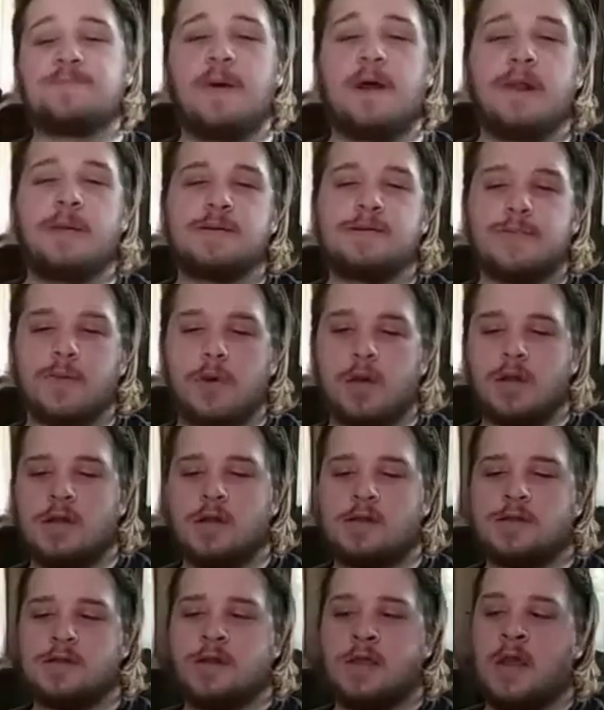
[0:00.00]
My name is
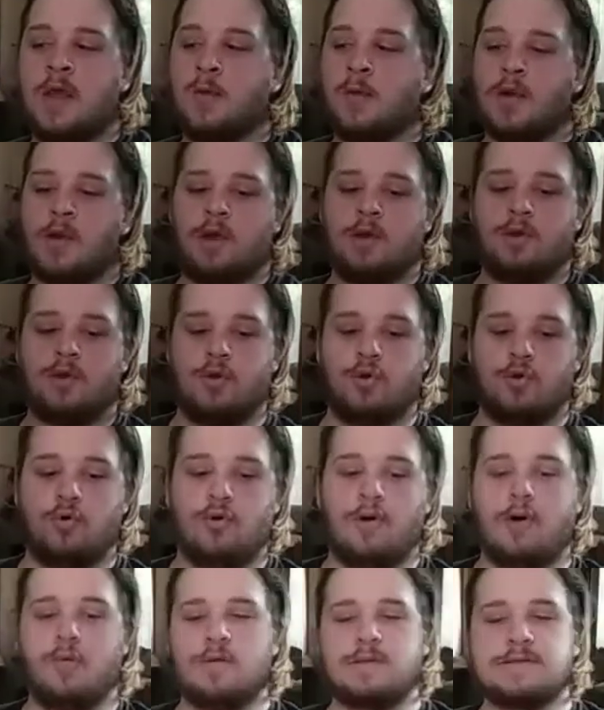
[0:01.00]
Perko, and today we're going to
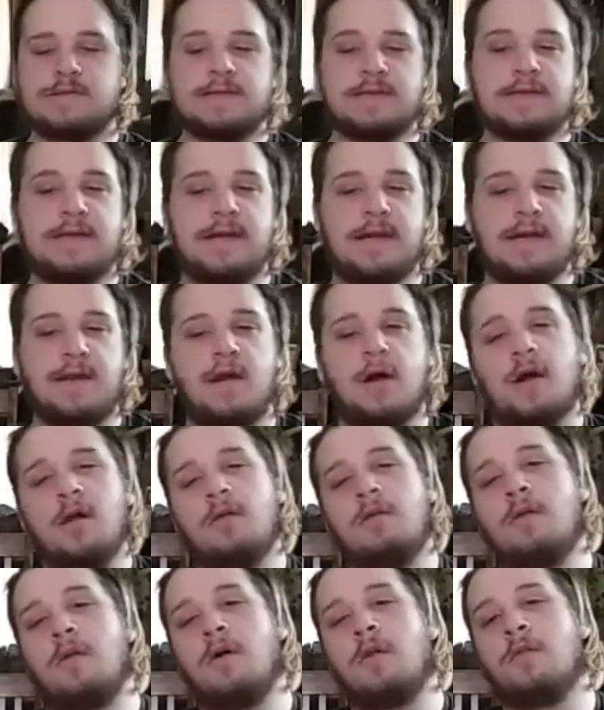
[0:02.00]
do, once again,
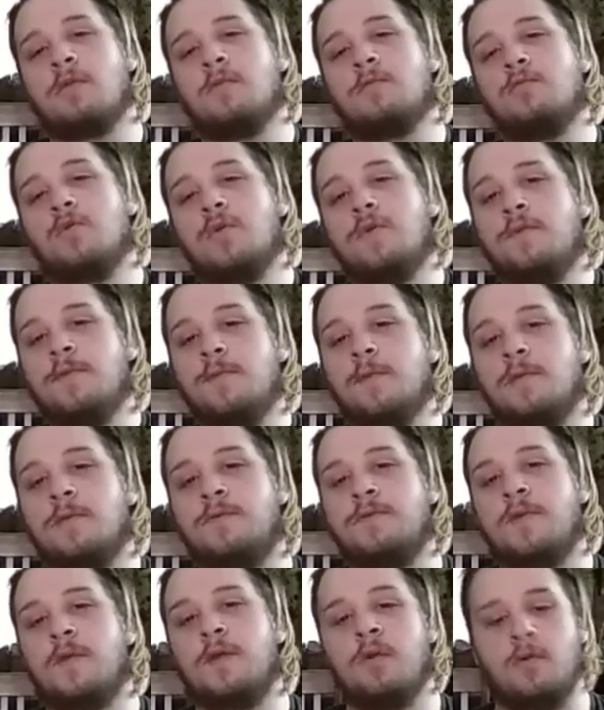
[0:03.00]
another movie
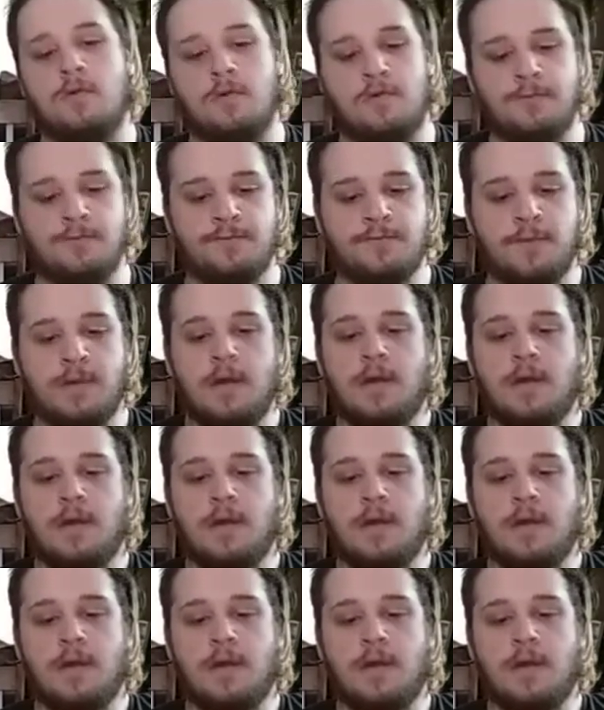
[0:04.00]
review.